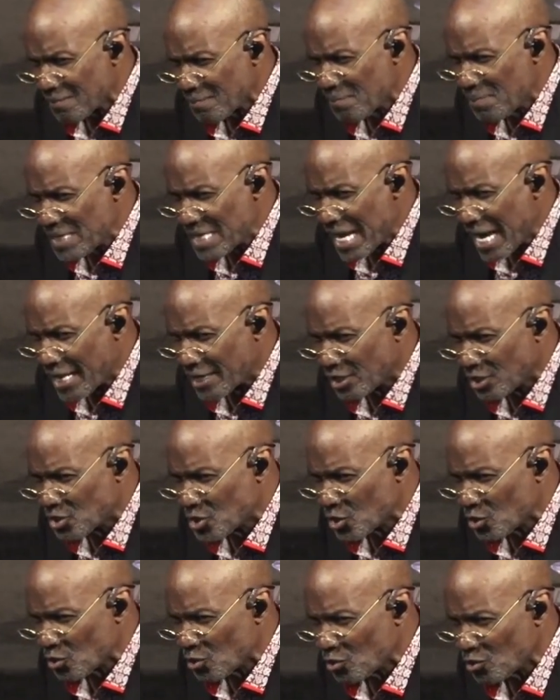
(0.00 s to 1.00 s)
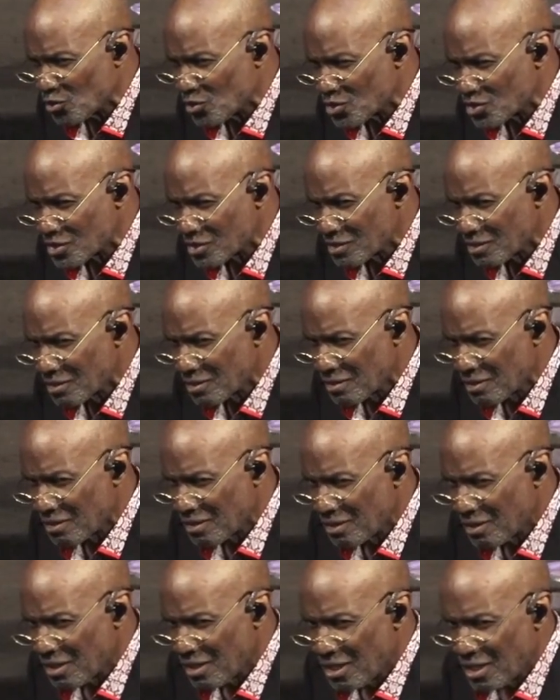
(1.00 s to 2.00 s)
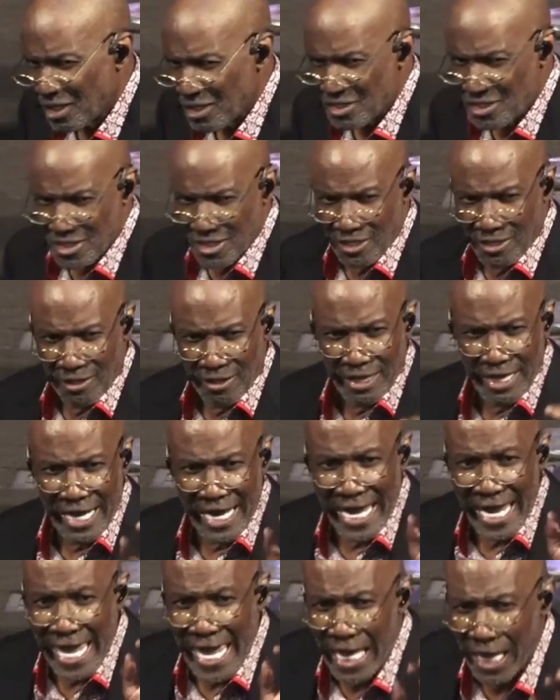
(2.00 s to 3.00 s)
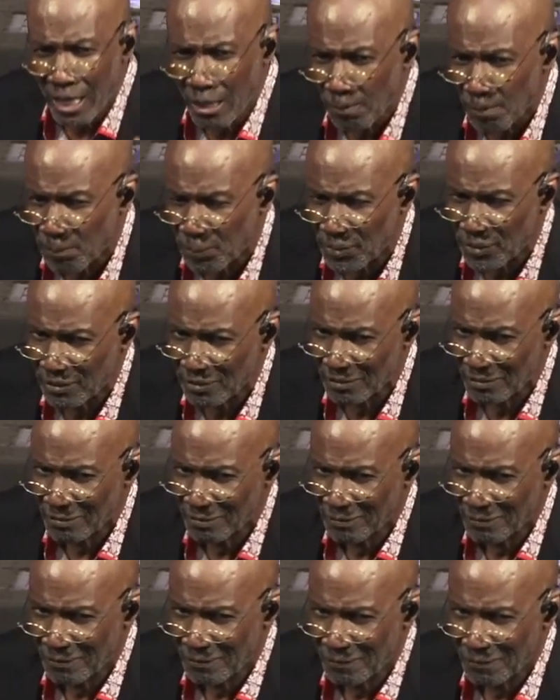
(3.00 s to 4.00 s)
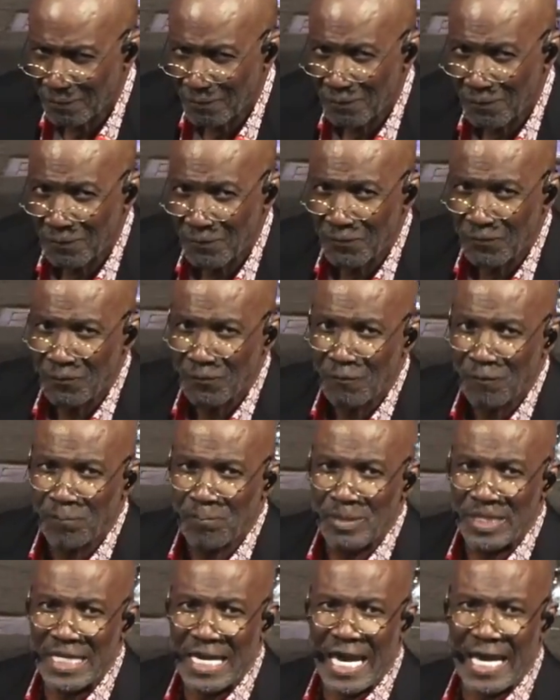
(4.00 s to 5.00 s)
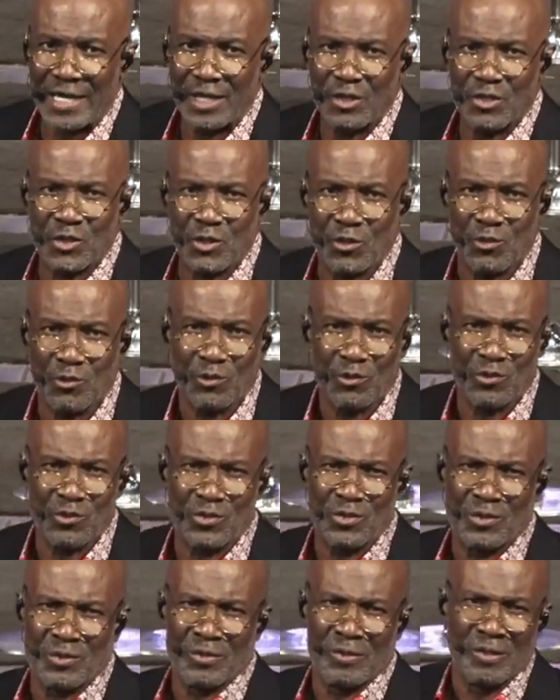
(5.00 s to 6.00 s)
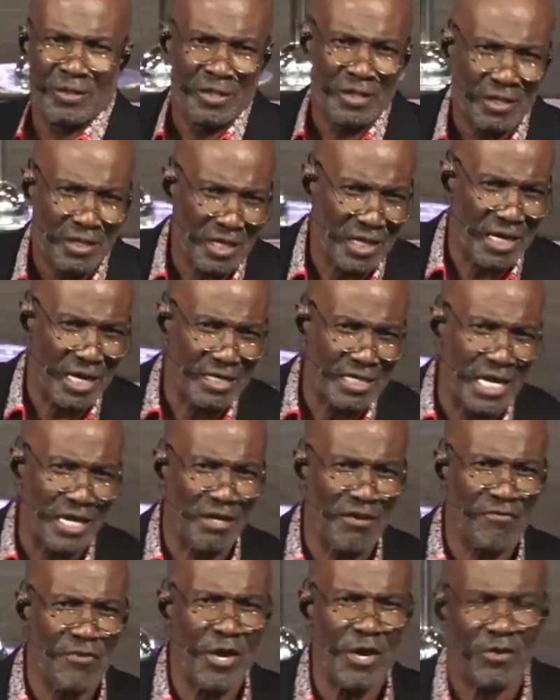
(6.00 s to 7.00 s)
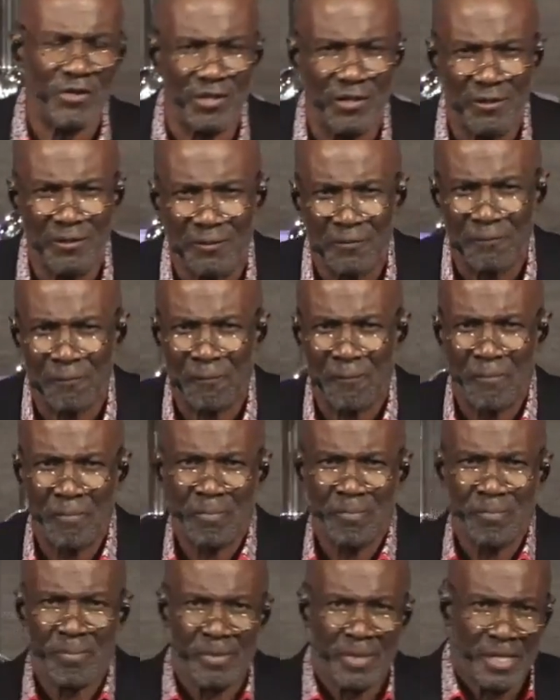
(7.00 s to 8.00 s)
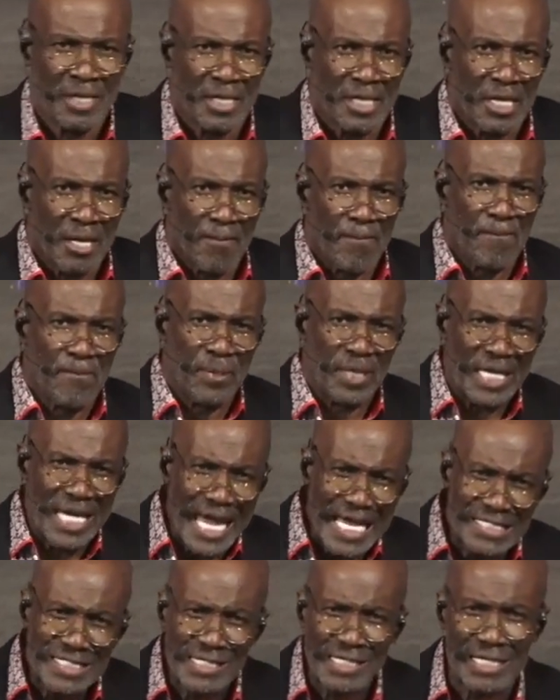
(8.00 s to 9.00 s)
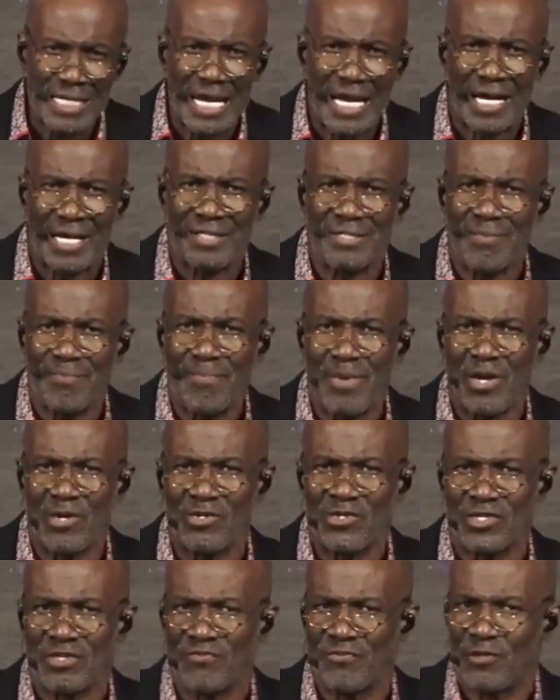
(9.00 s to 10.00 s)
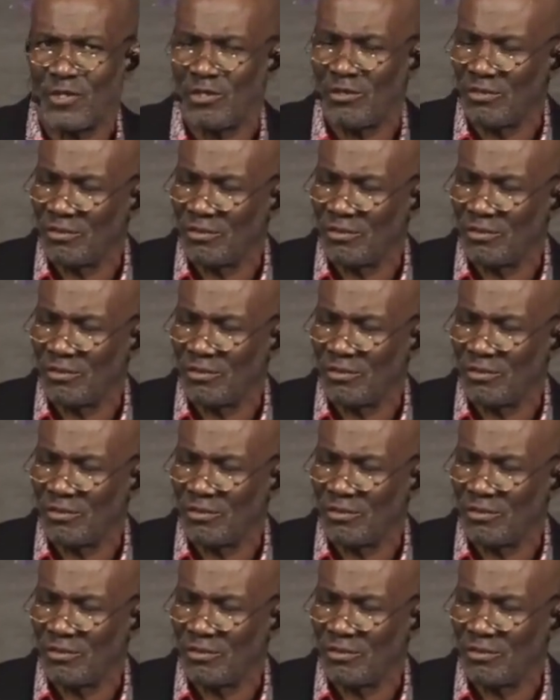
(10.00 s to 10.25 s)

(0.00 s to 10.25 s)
beatitudes to help beatitudes, can I take it further? Blessed are the merciful,